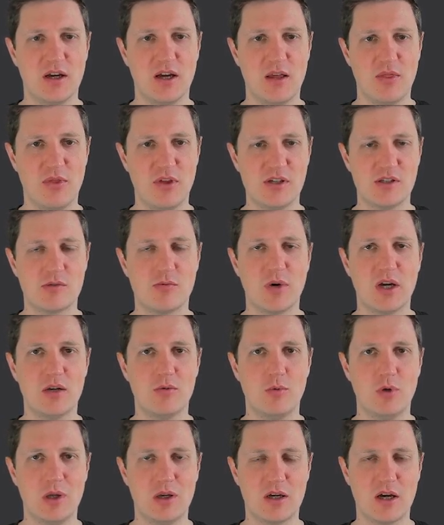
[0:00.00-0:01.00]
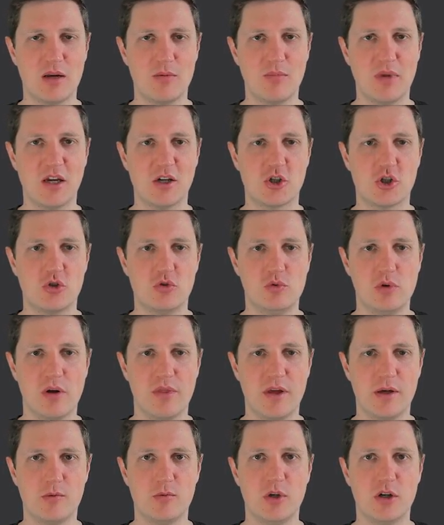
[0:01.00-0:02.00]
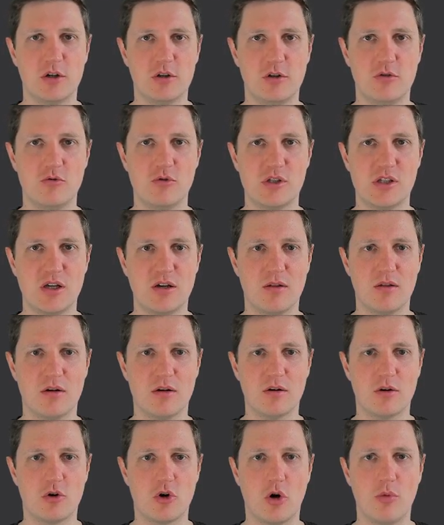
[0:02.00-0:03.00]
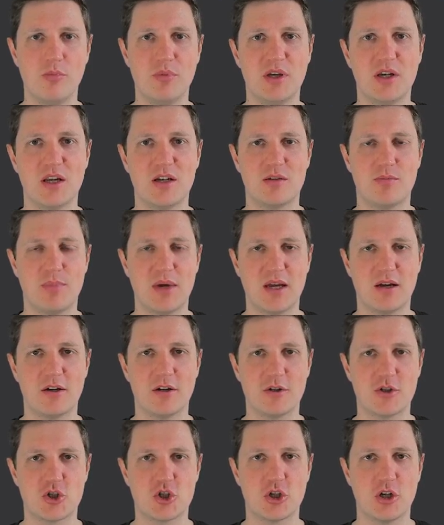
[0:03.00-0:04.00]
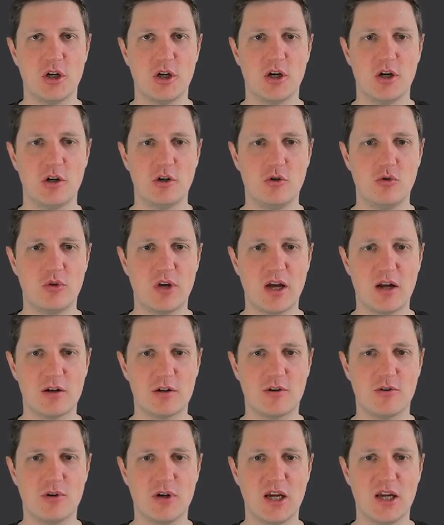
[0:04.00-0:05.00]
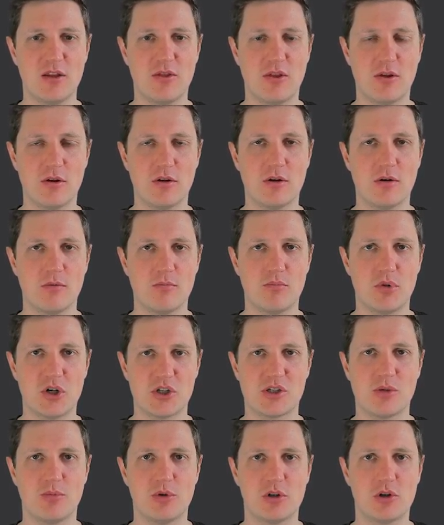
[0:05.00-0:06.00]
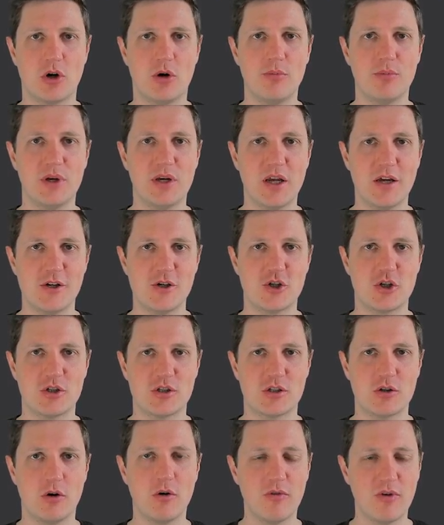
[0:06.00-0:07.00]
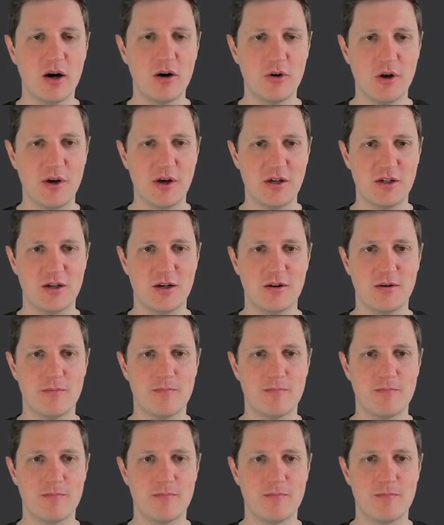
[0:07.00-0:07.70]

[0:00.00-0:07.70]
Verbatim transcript: and this way we can make sure that we are using the combinat package to calculate the possible combinations of our data.